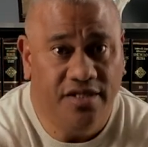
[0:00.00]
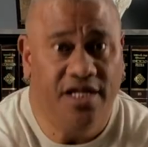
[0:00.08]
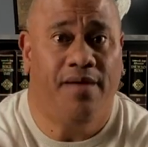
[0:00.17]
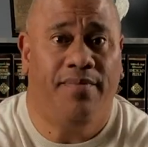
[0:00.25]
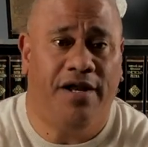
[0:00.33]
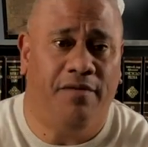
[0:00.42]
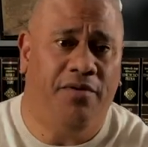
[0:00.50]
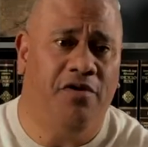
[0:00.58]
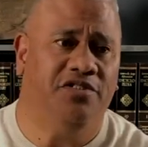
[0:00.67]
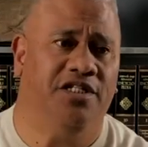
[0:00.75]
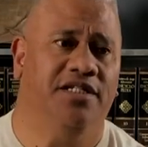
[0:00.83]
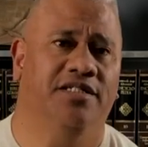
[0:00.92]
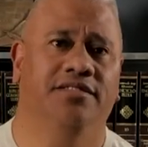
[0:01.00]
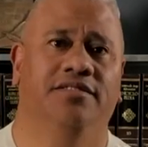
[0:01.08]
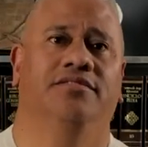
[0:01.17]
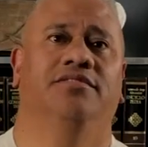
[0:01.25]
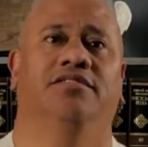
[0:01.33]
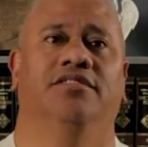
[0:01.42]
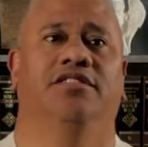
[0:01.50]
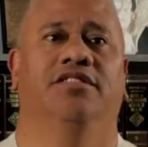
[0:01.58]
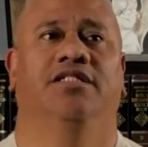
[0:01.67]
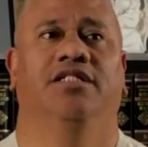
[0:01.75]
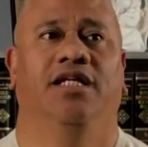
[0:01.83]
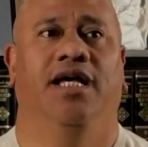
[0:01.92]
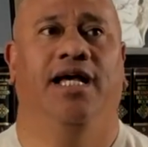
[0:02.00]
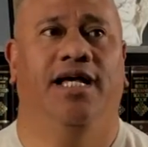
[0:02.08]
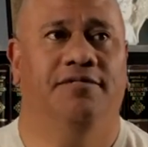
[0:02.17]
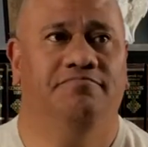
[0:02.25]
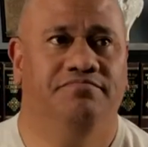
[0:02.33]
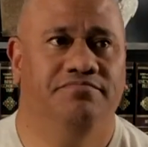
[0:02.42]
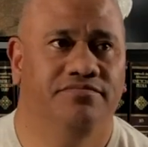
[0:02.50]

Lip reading: Think about opposing. In